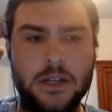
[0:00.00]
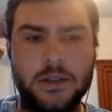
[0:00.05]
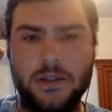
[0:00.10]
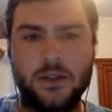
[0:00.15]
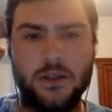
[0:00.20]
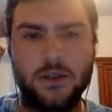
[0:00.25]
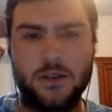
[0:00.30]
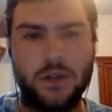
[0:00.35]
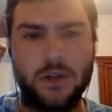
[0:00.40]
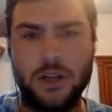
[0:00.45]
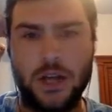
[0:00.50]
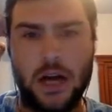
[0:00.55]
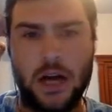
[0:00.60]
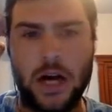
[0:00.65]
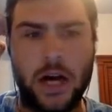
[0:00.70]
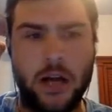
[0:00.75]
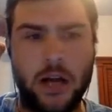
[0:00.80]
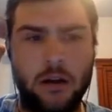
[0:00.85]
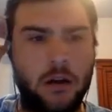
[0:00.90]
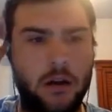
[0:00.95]
usually
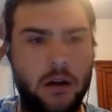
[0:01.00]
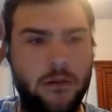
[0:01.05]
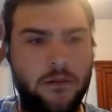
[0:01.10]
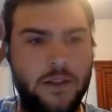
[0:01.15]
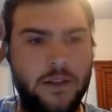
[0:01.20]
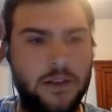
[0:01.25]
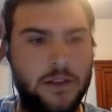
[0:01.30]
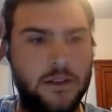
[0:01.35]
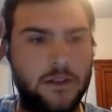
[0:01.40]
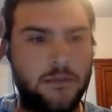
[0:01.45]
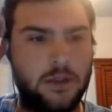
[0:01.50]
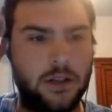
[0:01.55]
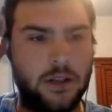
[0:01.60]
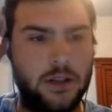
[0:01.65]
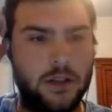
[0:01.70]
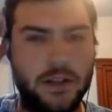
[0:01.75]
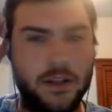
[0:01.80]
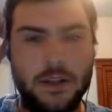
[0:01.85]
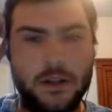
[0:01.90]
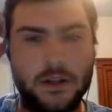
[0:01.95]
not offensive
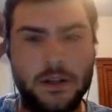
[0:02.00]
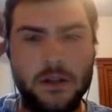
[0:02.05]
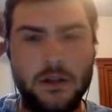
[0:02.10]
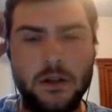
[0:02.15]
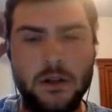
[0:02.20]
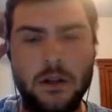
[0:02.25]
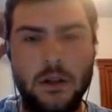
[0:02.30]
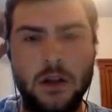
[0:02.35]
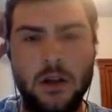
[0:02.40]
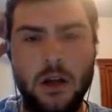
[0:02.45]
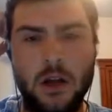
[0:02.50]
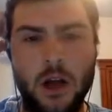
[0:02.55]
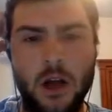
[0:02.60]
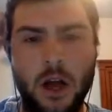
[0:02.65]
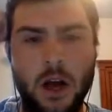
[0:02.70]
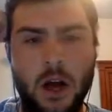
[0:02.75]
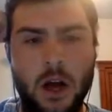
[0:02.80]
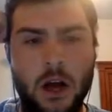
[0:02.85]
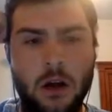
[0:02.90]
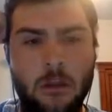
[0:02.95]
like this.
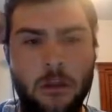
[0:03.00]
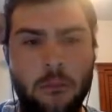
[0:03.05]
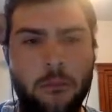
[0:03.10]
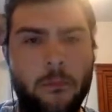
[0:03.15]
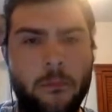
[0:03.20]
So